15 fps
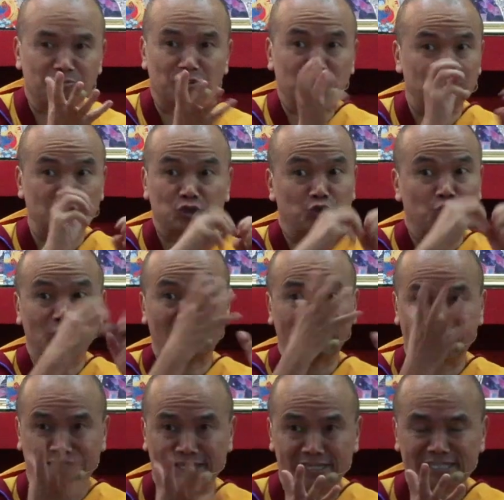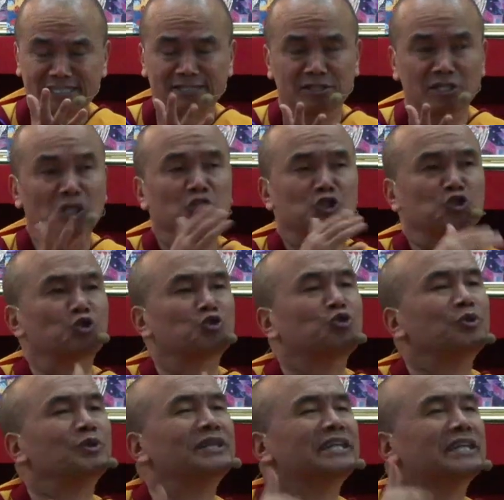Because it is not like this, so you
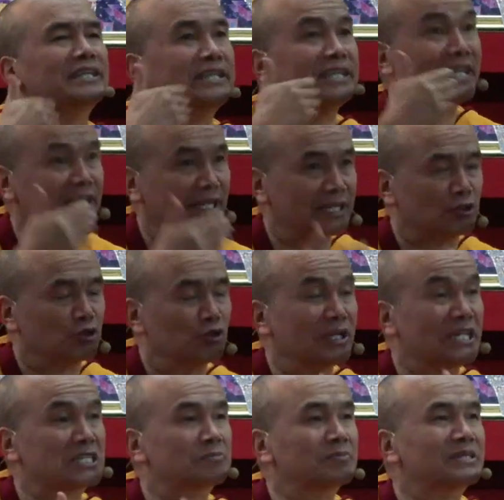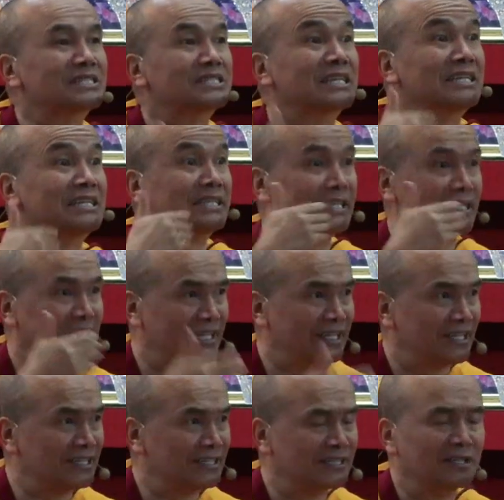negate it. You explicitly negate
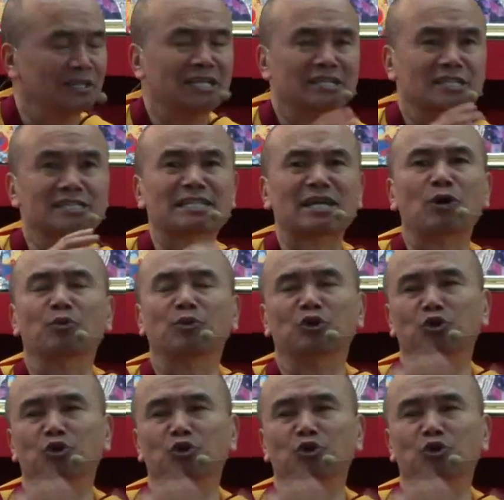it. This is how we